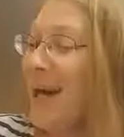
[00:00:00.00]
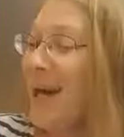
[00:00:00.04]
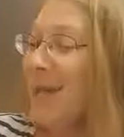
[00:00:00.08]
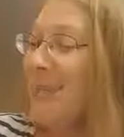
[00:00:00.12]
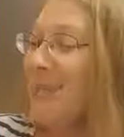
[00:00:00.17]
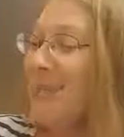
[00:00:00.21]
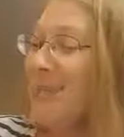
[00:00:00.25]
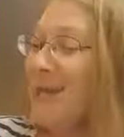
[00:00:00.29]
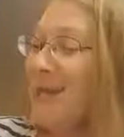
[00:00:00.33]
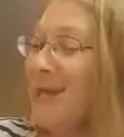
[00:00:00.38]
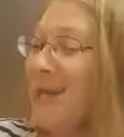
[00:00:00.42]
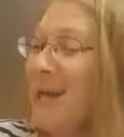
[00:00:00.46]

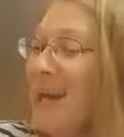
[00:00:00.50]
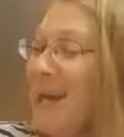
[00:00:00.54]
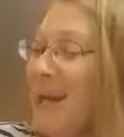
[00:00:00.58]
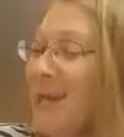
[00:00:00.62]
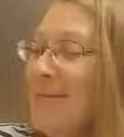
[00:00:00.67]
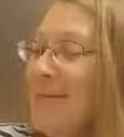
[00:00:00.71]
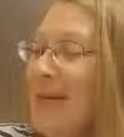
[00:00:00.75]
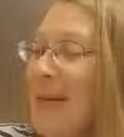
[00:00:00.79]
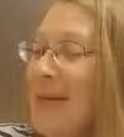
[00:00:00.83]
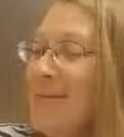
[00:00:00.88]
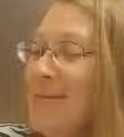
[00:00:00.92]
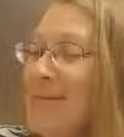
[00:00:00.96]

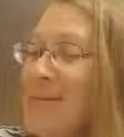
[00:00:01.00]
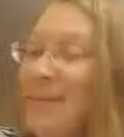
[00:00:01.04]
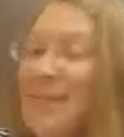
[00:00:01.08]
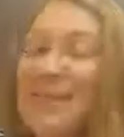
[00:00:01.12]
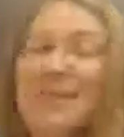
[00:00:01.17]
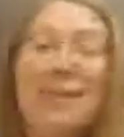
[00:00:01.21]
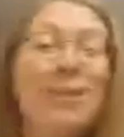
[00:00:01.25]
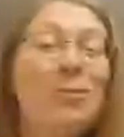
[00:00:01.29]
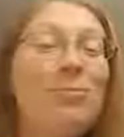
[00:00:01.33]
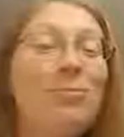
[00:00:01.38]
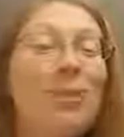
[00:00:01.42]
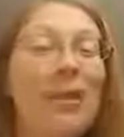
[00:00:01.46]
Sometimes I just
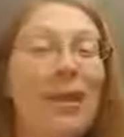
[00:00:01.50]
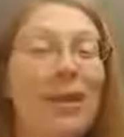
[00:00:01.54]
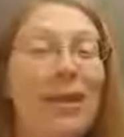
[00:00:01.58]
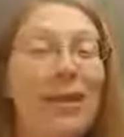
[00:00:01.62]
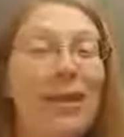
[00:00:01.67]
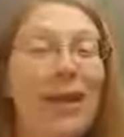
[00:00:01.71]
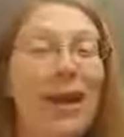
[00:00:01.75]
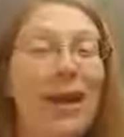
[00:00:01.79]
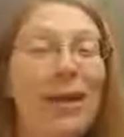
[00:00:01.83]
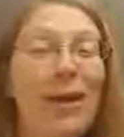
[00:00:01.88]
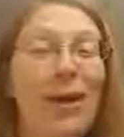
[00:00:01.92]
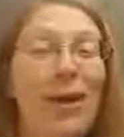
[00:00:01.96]

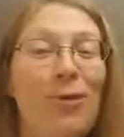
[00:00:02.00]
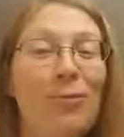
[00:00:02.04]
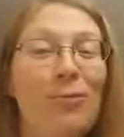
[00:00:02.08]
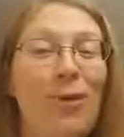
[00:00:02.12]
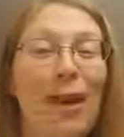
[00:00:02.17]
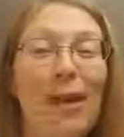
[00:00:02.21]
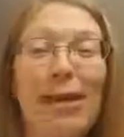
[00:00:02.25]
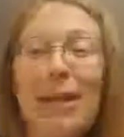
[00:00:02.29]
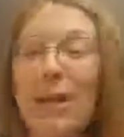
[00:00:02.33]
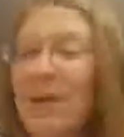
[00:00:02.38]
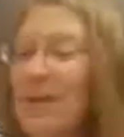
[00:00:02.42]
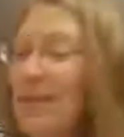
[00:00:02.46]
disappear and go
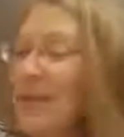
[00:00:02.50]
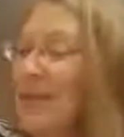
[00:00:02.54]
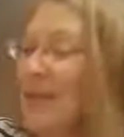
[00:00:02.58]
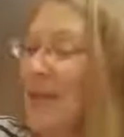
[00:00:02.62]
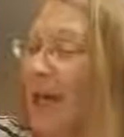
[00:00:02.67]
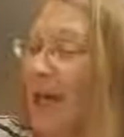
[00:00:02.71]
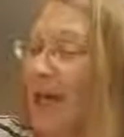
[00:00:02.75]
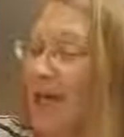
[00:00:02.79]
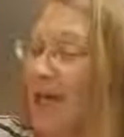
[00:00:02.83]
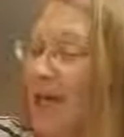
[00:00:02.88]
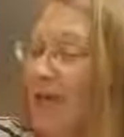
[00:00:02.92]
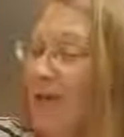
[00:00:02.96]
radio
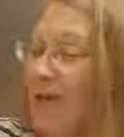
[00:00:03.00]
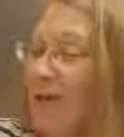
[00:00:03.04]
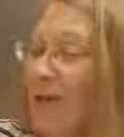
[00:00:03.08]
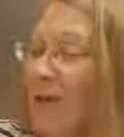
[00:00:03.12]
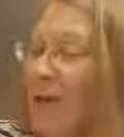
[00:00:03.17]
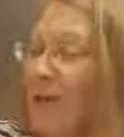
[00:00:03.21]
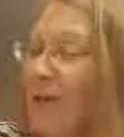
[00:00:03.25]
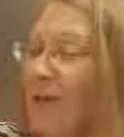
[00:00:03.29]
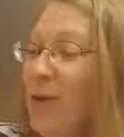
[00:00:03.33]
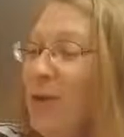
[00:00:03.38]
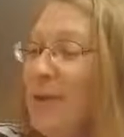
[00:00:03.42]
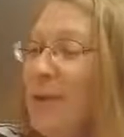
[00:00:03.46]
silent for
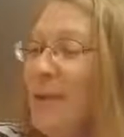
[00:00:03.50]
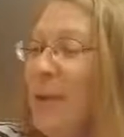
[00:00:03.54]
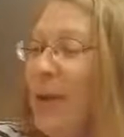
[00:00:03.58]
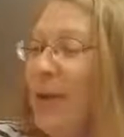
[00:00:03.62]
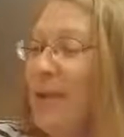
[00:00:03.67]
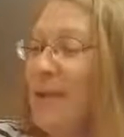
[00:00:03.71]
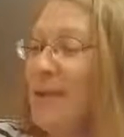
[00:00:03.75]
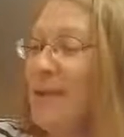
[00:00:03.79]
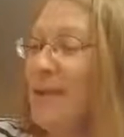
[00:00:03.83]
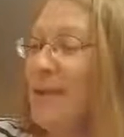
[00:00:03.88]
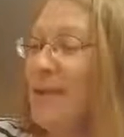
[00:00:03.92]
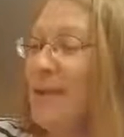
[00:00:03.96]
a few
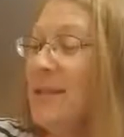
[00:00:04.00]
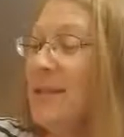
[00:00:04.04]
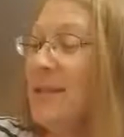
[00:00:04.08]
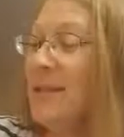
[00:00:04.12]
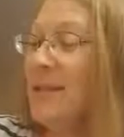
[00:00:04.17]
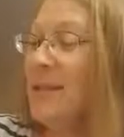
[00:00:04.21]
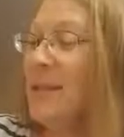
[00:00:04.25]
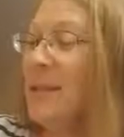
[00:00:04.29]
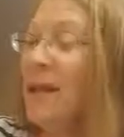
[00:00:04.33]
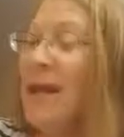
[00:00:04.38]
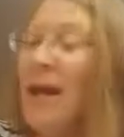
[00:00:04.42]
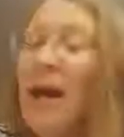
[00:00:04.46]
days.
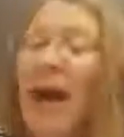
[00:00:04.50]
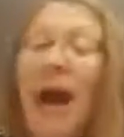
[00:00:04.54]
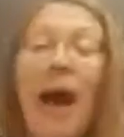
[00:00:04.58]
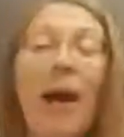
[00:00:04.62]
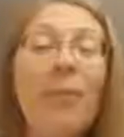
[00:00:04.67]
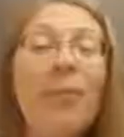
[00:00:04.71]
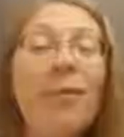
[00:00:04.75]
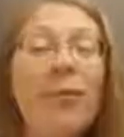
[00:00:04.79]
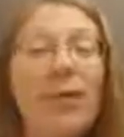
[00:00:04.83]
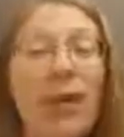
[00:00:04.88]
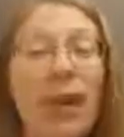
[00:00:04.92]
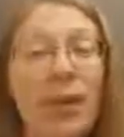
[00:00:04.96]

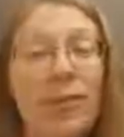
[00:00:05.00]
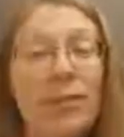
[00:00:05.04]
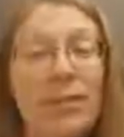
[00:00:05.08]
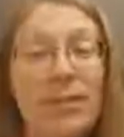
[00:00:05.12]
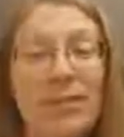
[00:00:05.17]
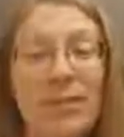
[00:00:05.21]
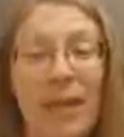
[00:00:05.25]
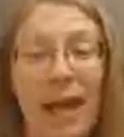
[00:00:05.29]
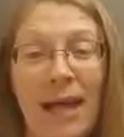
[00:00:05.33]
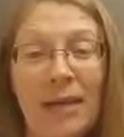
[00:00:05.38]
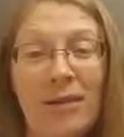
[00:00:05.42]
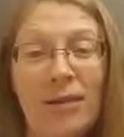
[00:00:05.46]
I'm okay with
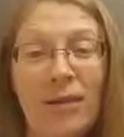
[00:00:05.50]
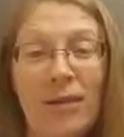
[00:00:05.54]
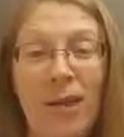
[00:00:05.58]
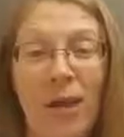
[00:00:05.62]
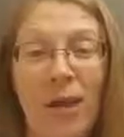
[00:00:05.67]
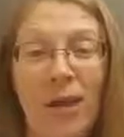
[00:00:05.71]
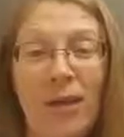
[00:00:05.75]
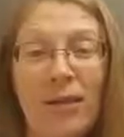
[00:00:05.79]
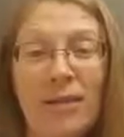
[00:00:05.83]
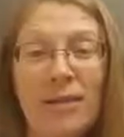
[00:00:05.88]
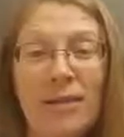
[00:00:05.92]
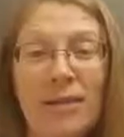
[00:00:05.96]
sad
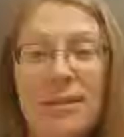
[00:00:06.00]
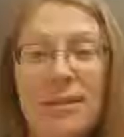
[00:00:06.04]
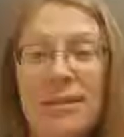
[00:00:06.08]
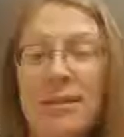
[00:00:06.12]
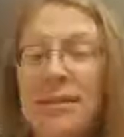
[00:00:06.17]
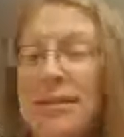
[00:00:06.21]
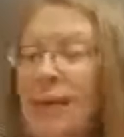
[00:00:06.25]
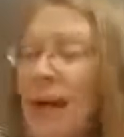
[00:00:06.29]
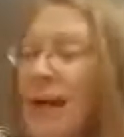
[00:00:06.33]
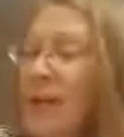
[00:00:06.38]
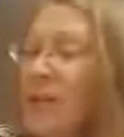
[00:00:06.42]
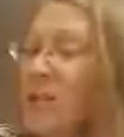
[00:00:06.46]
songs,
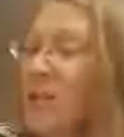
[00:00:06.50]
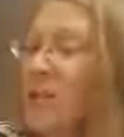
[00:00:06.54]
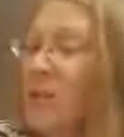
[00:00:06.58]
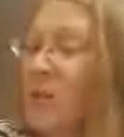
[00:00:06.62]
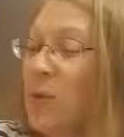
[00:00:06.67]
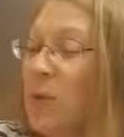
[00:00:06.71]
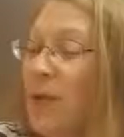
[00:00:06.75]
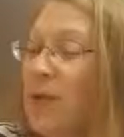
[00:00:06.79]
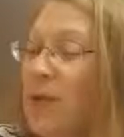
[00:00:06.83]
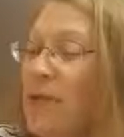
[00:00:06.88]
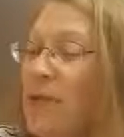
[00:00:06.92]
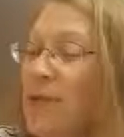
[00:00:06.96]
sad
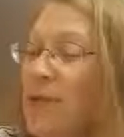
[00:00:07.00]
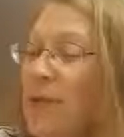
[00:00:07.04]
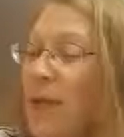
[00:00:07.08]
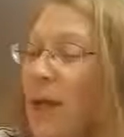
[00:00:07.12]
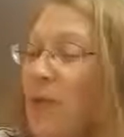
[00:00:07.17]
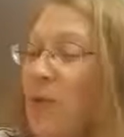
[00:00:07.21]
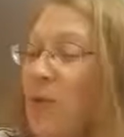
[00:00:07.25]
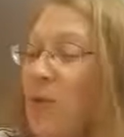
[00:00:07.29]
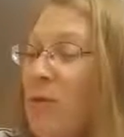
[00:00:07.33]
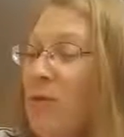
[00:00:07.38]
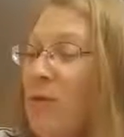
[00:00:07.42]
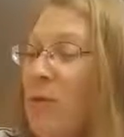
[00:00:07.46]
stories, and
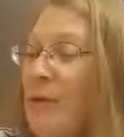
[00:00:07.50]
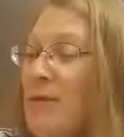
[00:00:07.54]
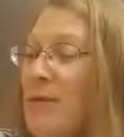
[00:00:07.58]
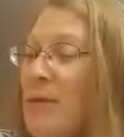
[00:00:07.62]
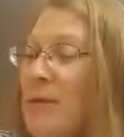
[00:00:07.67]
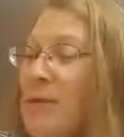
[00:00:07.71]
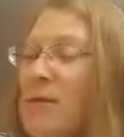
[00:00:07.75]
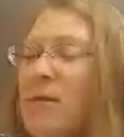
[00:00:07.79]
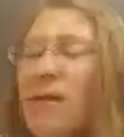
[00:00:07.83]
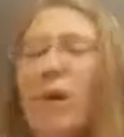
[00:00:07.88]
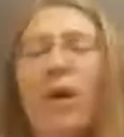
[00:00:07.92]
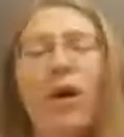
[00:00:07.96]
sad movies.
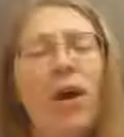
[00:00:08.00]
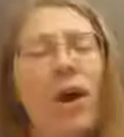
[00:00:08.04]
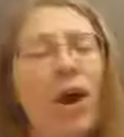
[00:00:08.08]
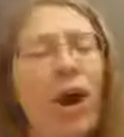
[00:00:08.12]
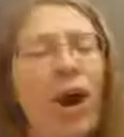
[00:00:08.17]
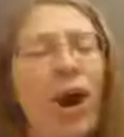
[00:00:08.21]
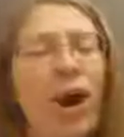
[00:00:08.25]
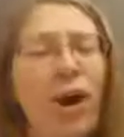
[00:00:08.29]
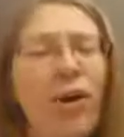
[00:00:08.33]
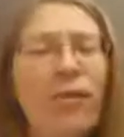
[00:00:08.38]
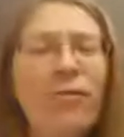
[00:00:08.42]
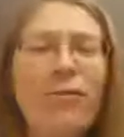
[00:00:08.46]

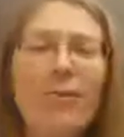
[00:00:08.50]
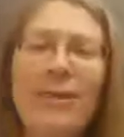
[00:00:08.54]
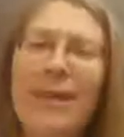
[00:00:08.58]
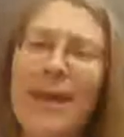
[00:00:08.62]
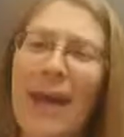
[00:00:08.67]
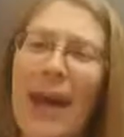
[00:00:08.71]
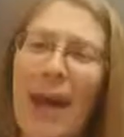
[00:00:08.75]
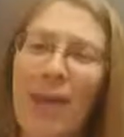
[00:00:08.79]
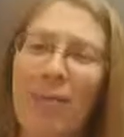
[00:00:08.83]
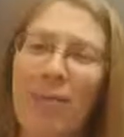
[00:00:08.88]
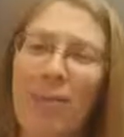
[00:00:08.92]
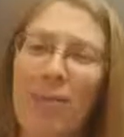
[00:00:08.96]
Overly
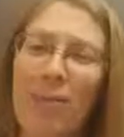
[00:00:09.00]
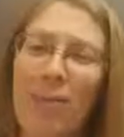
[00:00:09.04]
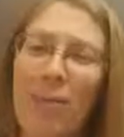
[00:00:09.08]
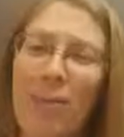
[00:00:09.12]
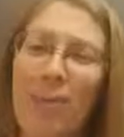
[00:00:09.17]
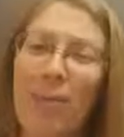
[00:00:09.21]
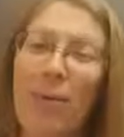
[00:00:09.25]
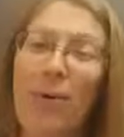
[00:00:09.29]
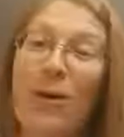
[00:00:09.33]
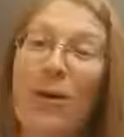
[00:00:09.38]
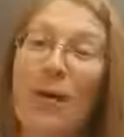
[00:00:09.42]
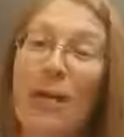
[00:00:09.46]
happy
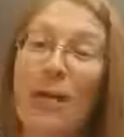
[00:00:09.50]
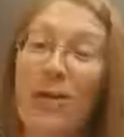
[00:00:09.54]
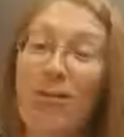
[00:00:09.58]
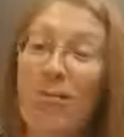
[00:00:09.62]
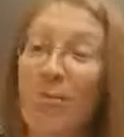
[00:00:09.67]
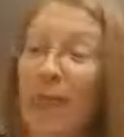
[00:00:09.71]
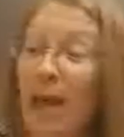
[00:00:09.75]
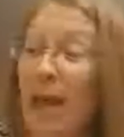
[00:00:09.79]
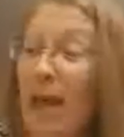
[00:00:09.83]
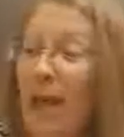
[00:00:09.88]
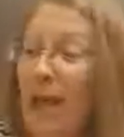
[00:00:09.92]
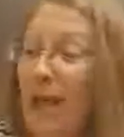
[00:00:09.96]
people give
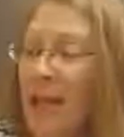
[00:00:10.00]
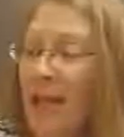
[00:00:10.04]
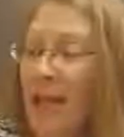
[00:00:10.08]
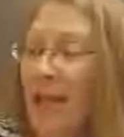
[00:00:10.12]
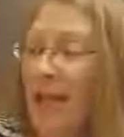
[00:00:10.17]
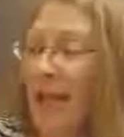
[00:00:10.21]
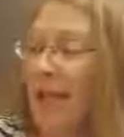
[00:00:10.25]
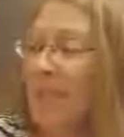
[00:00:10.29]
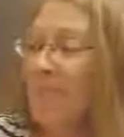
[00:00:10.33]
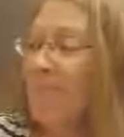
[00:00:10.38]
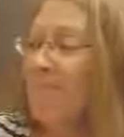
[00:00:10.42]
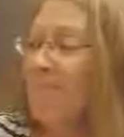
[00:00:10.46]
me a headache.